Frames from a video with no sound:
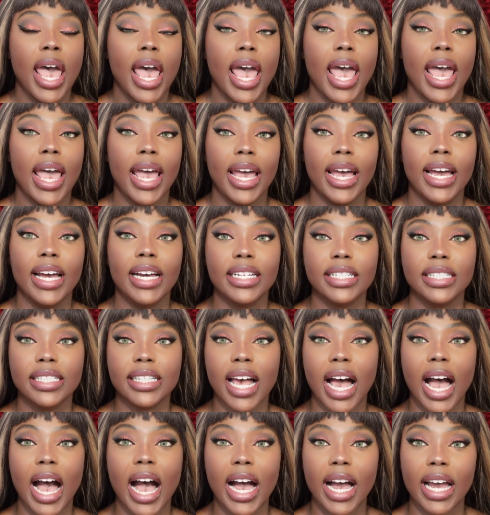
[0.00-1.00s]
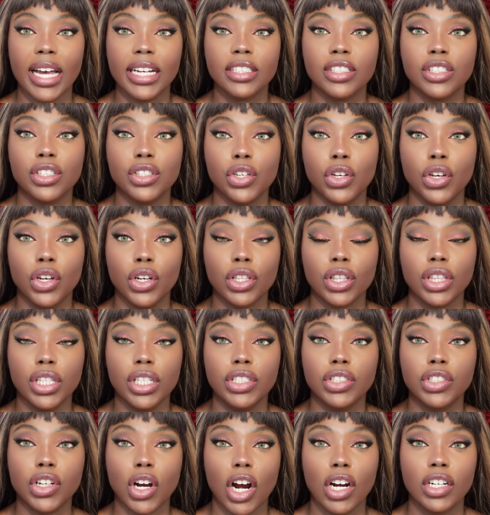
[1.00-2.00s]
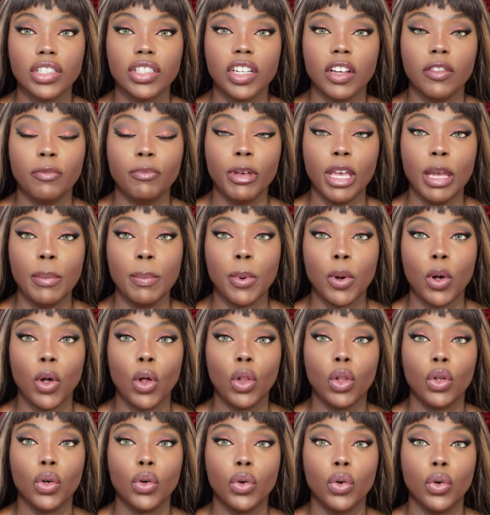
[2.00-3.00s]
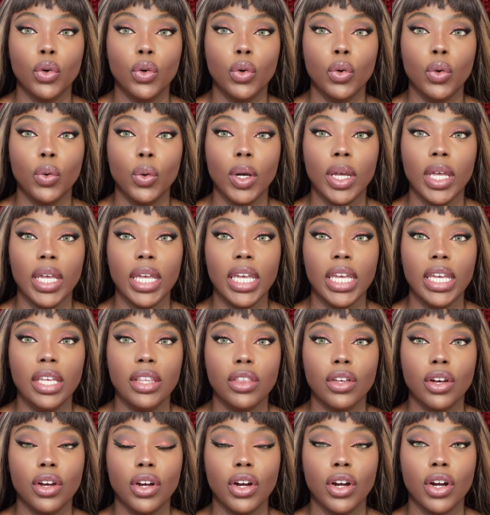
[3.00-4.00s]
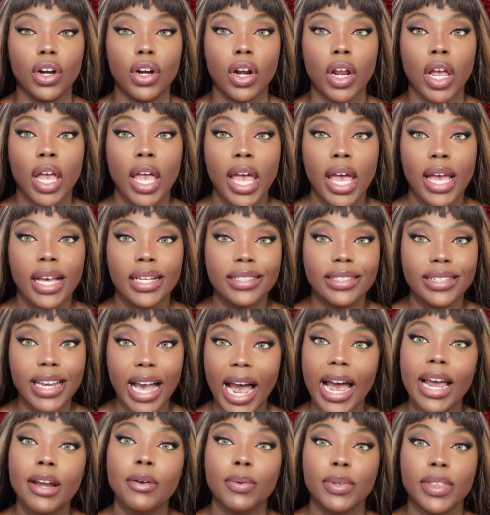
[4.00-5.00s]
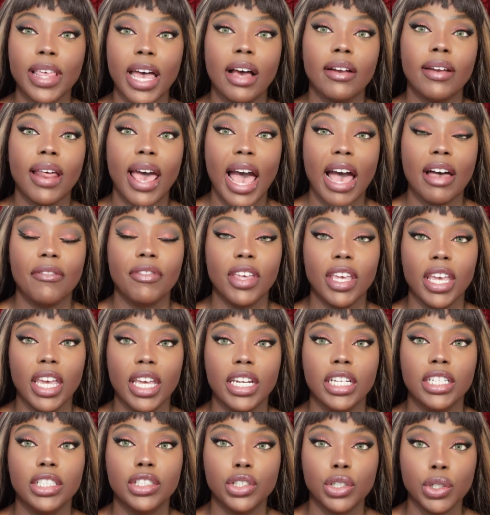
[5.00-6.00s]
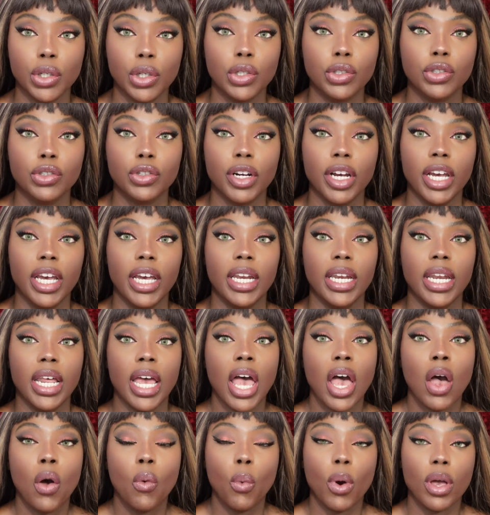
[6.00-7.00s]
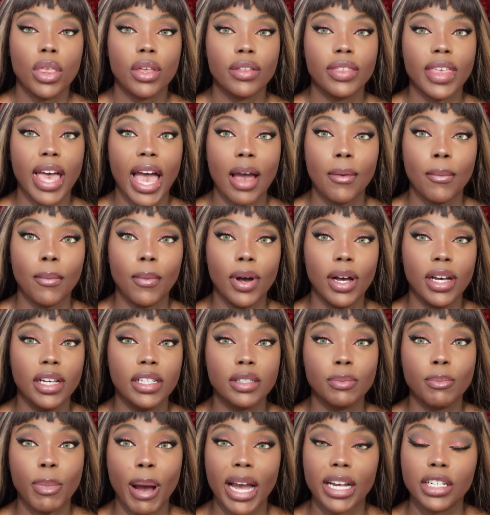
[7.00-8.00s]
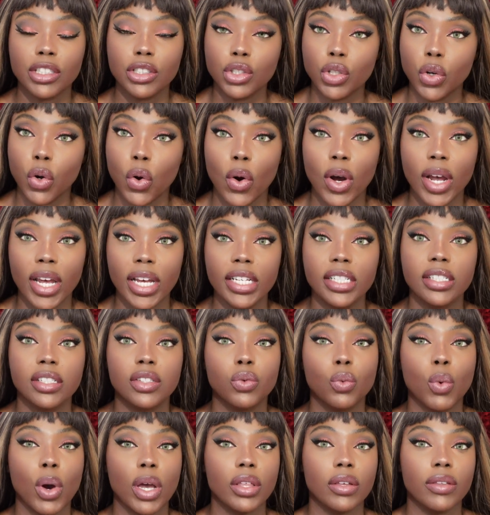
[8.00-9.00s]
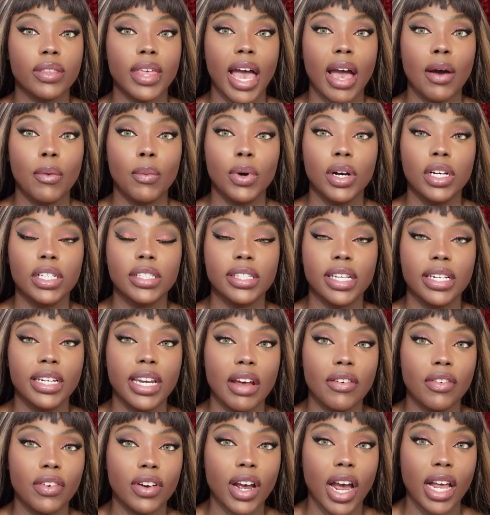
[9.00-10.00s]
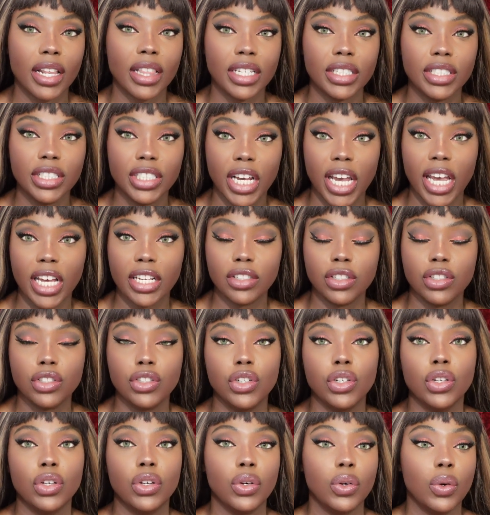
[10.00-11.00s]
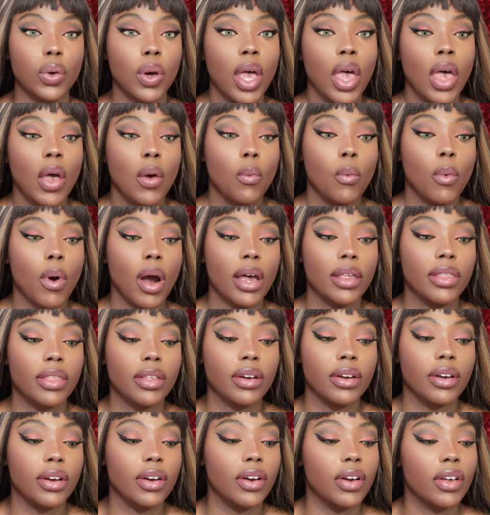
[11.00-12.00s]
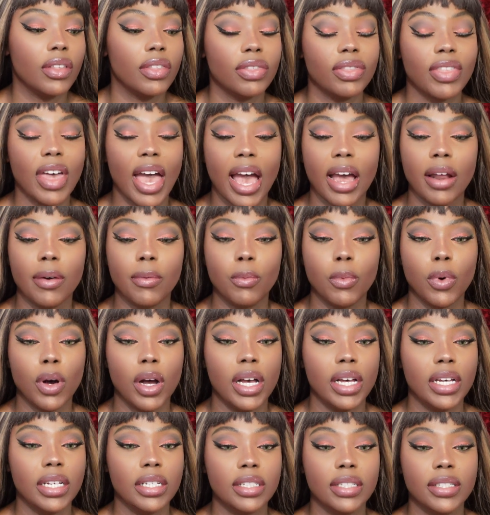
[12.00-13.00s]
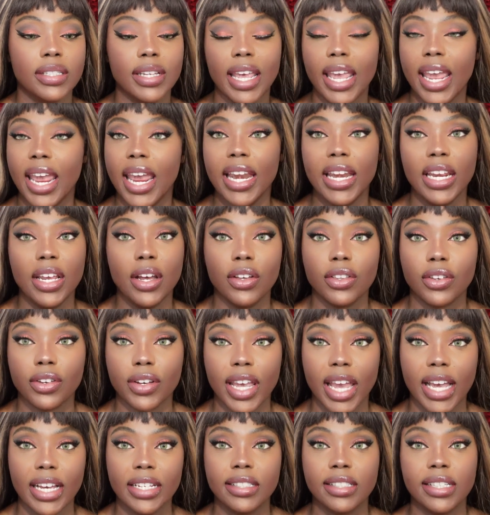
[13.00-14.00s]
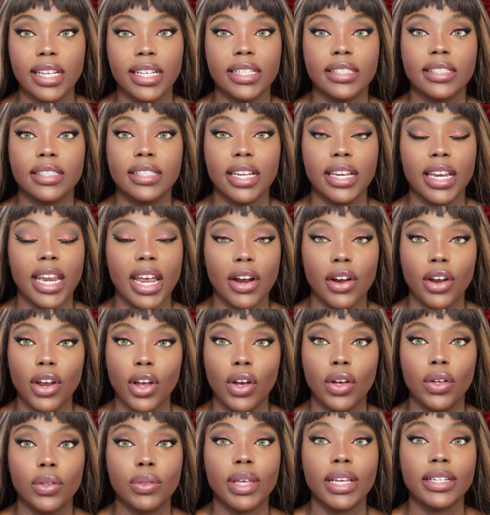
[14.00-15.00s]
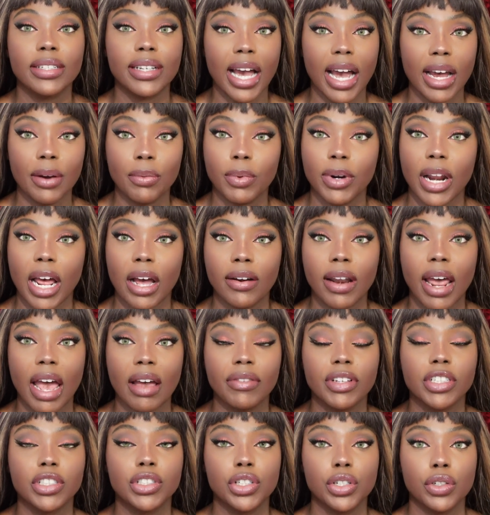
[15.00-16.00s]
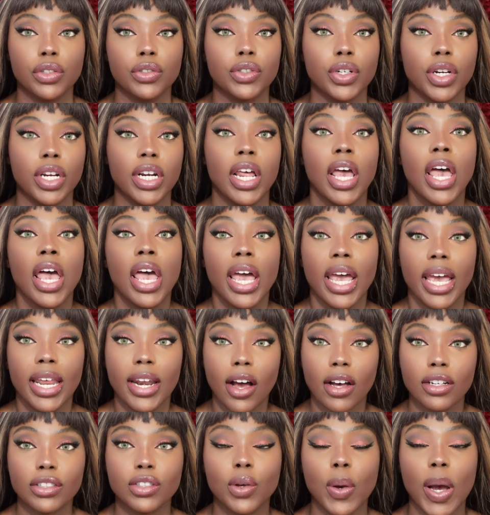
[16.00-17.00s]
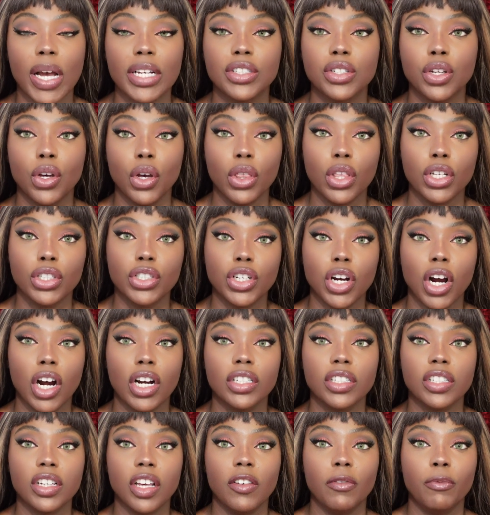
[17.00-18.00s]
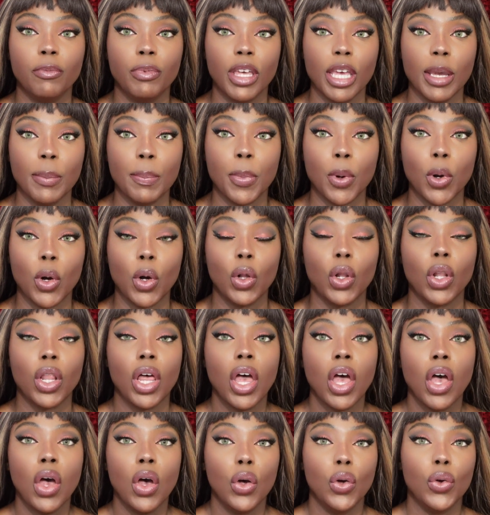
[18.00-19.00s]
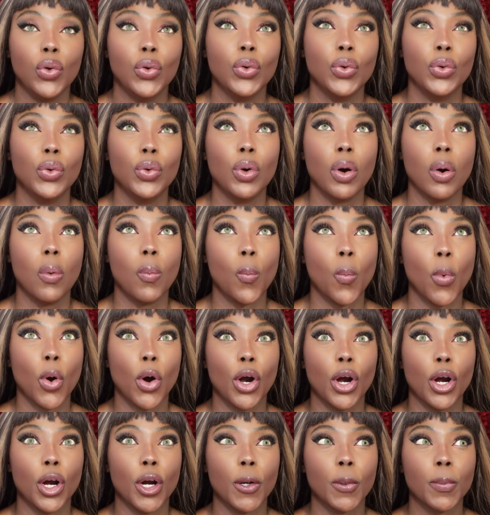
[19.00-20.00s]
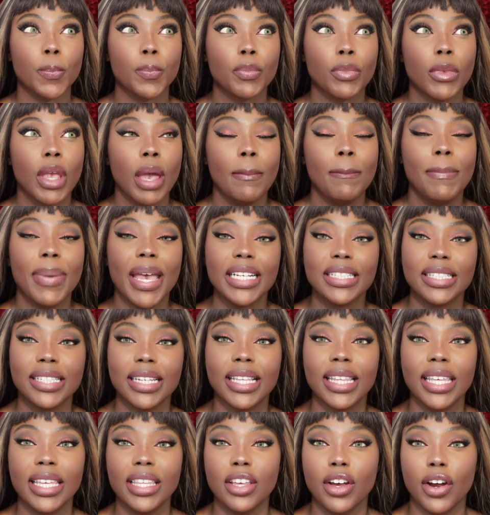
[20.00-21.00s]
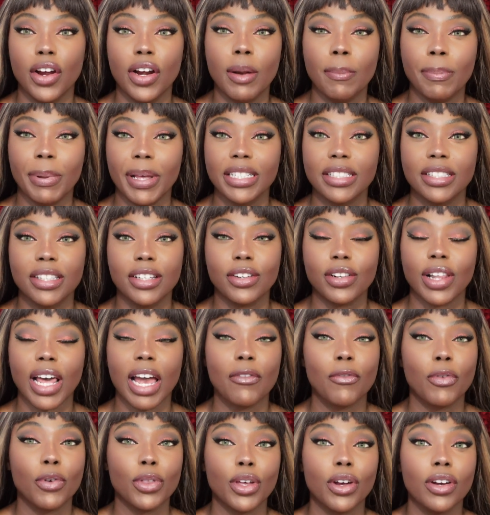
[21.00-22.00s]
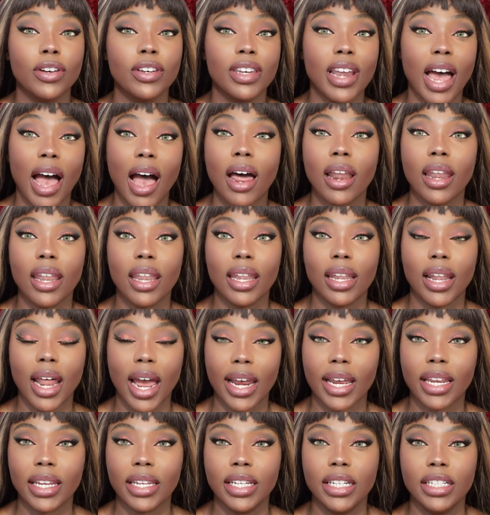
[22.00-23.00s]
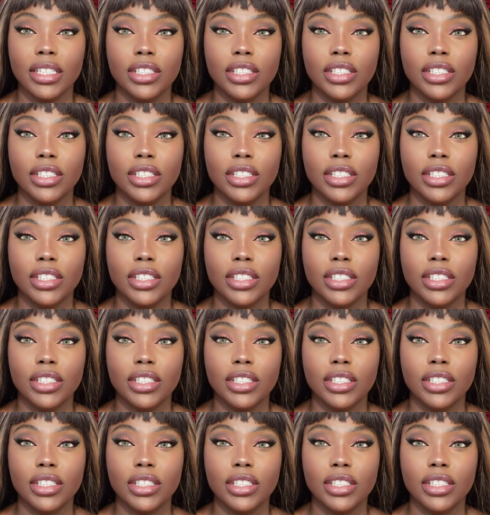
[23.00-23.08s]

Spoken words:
And I took the charts of people who either died without having any children, whether that was by choice, whether that was they never got the chance to, whether that was any other case scenario, they died without having children. And also I took the charts of people who were basically, they're in a place in their life where they're not likely